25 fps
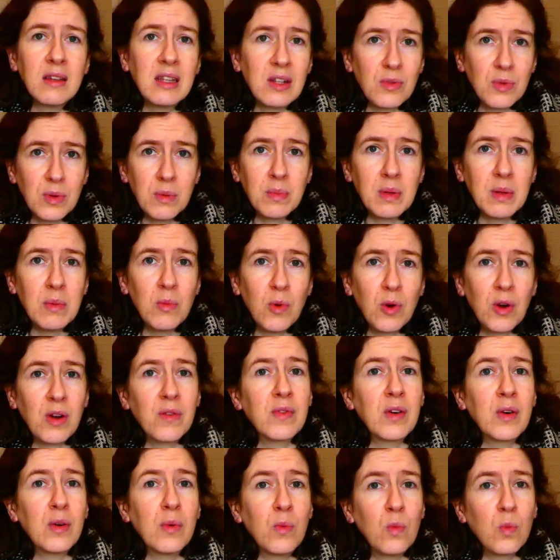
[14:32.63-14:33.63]
This would be more
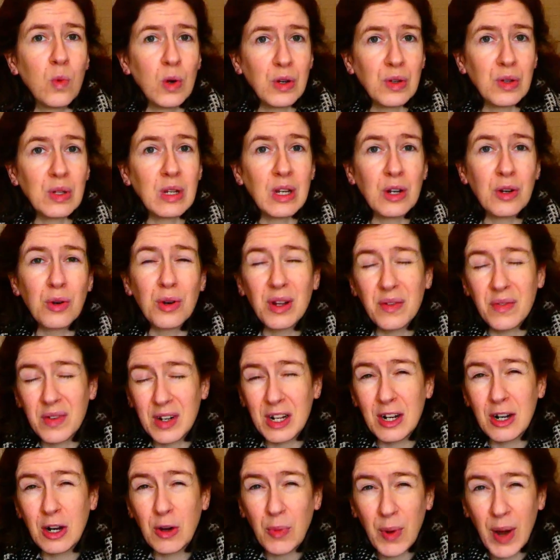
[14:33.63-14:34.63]
of a worsted or even
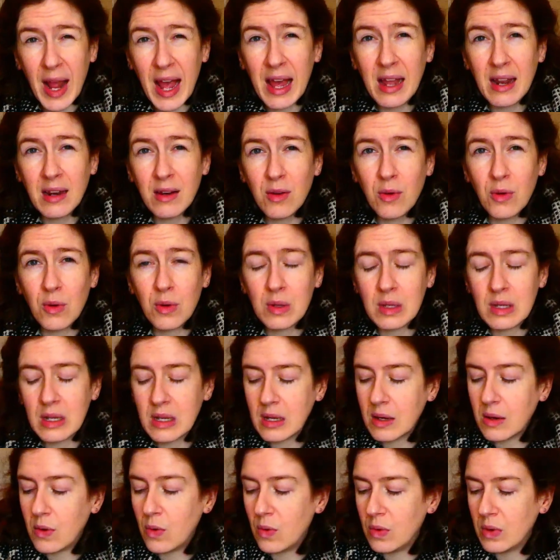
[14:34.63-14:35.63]
an Aran
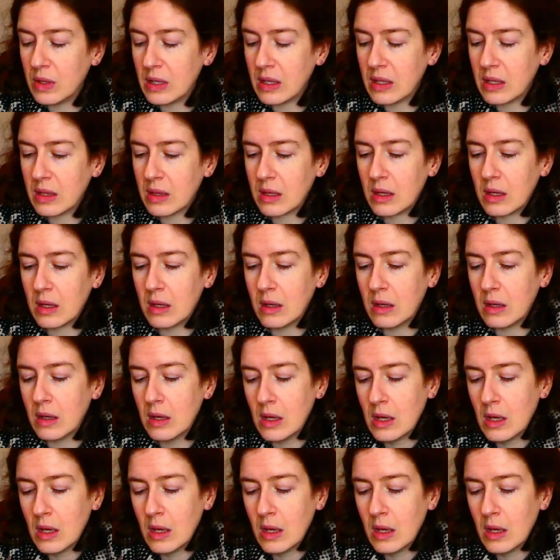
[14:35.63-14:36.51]
holding the